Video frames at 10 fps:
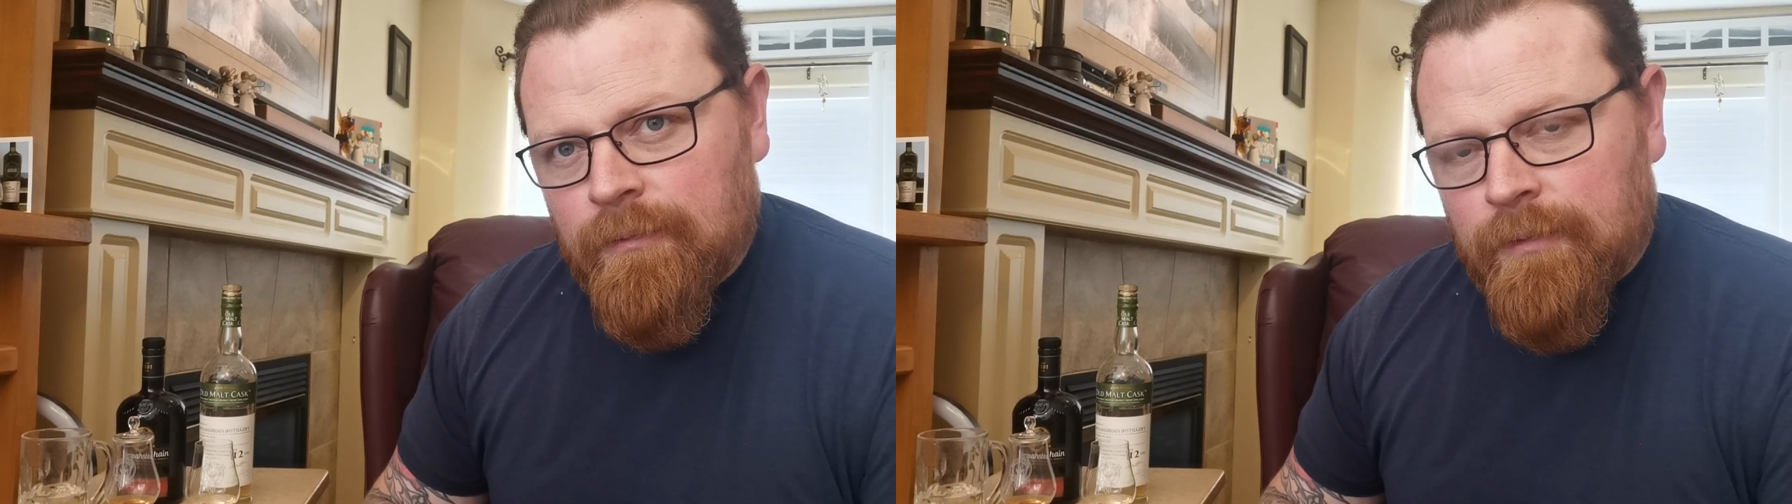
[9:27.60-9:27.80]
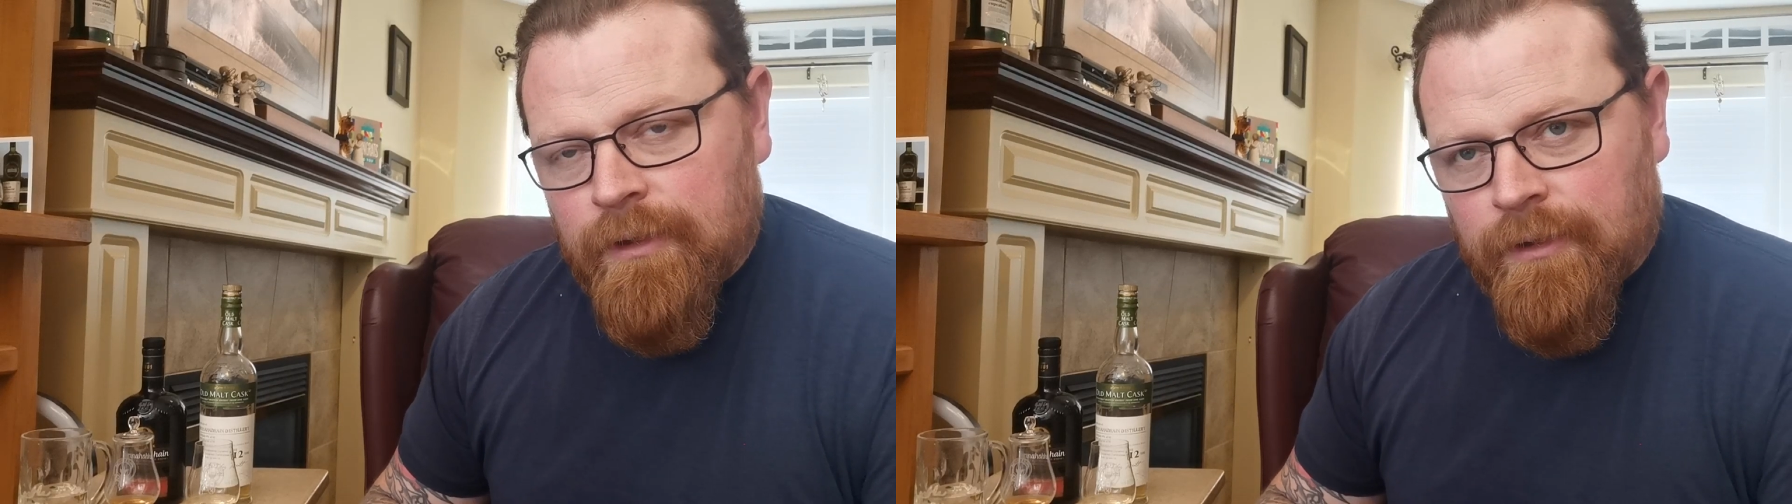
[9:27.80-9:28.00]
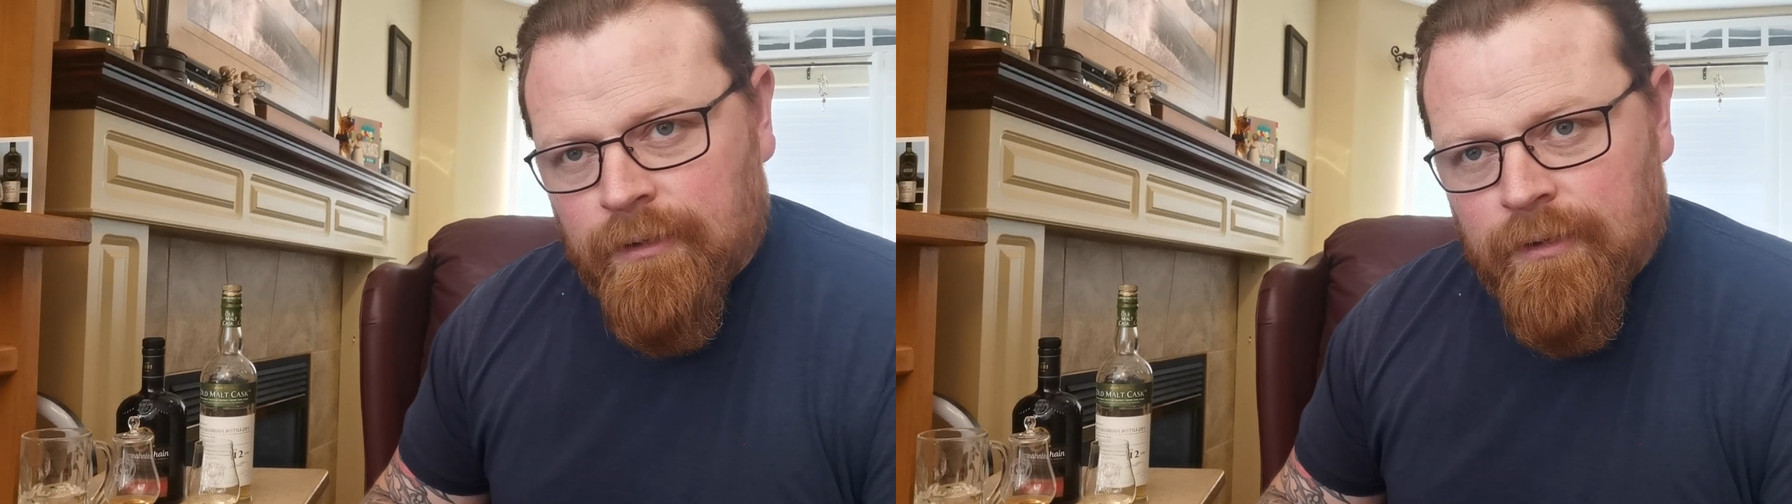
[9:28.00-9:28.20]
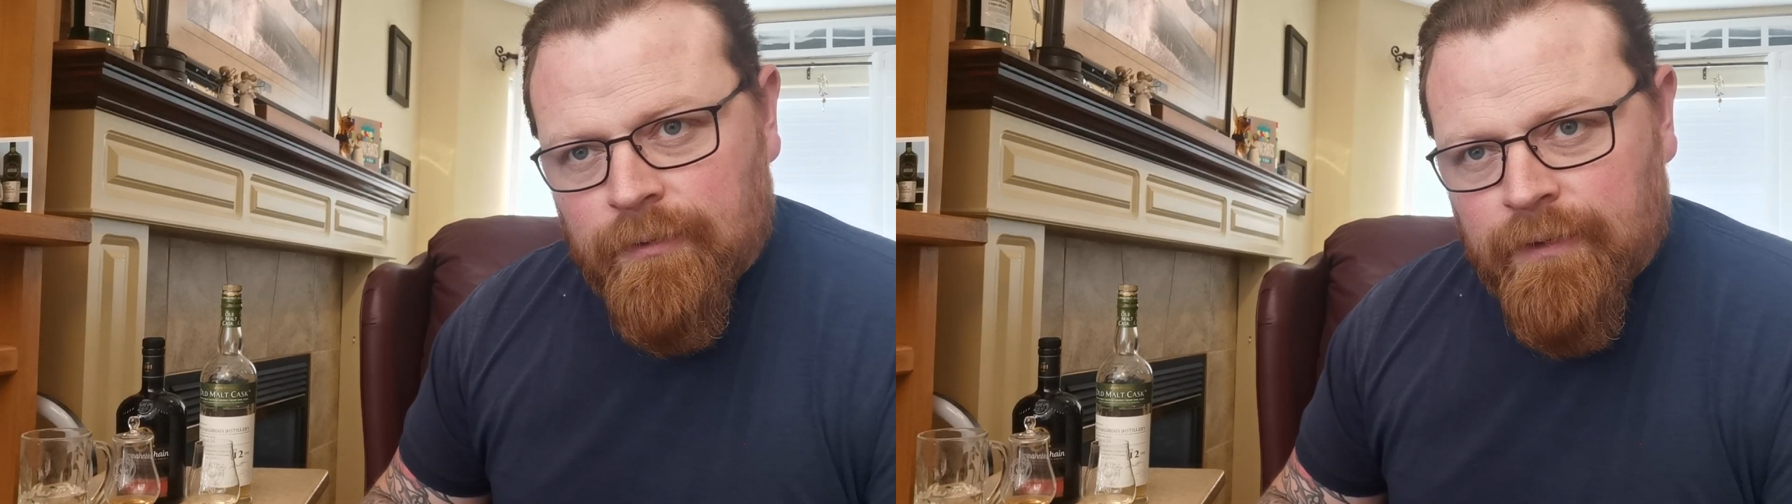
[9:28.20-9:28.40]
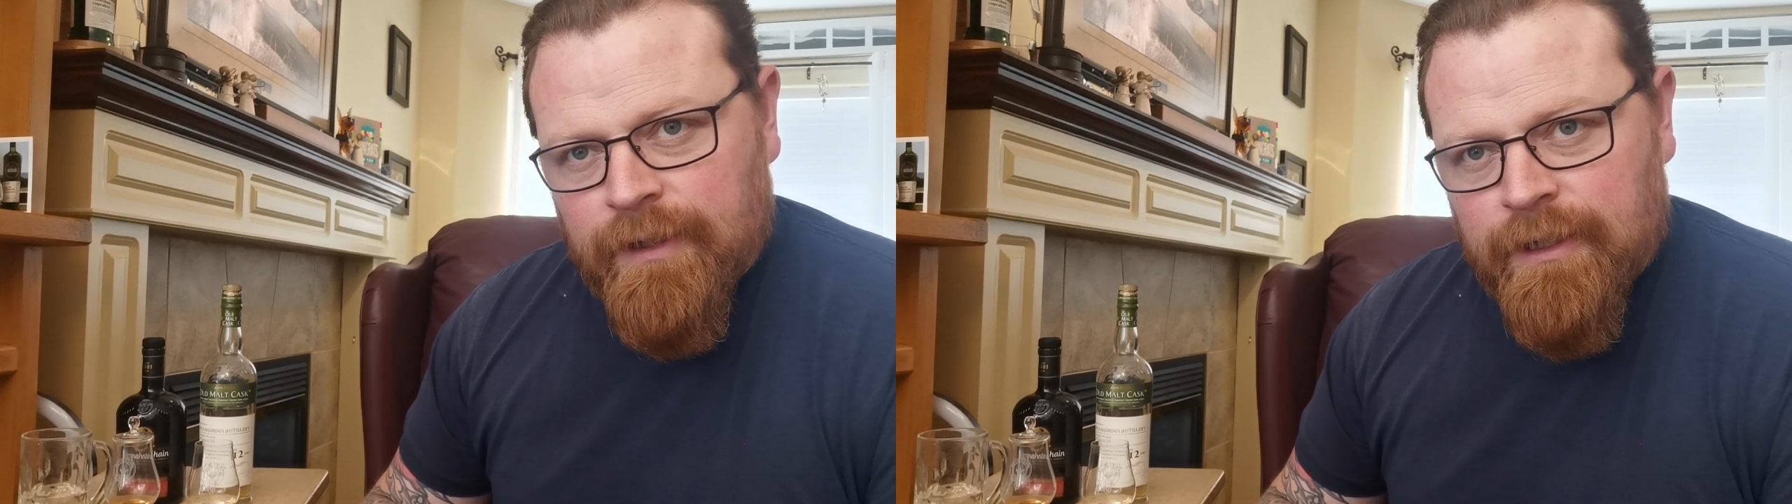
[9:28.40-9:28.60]
when you're
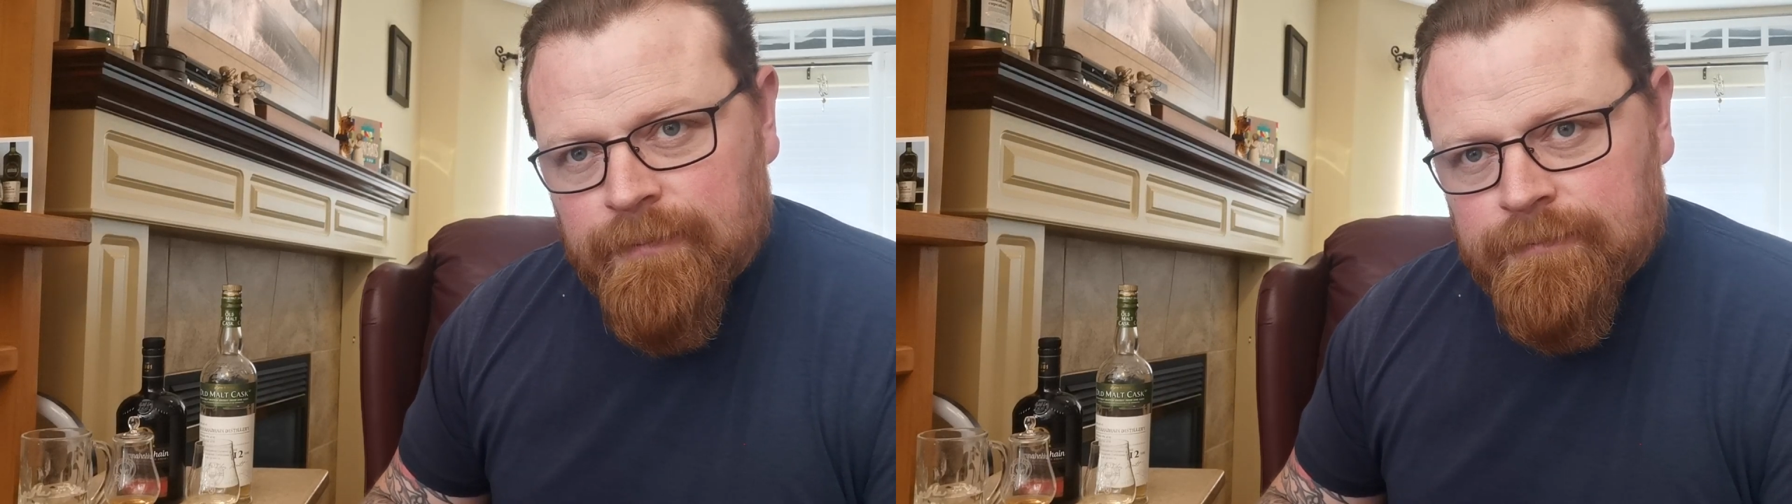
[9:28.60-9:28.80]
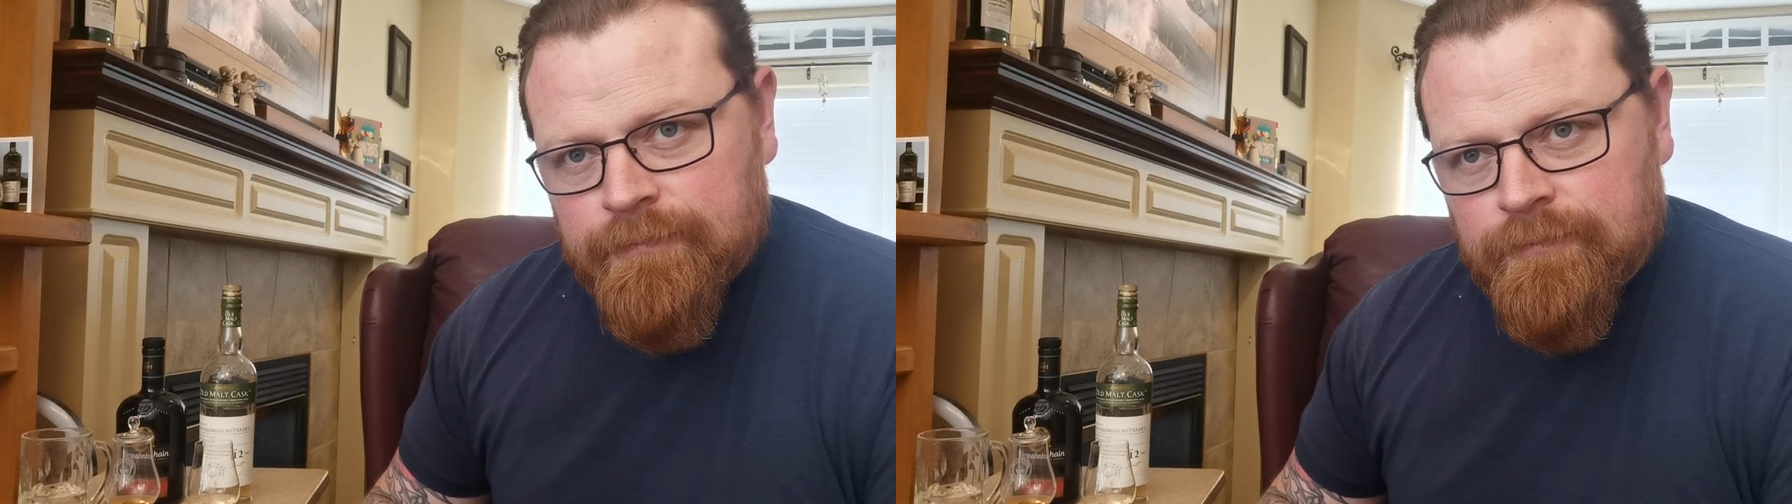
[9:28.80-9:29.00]
nosing it,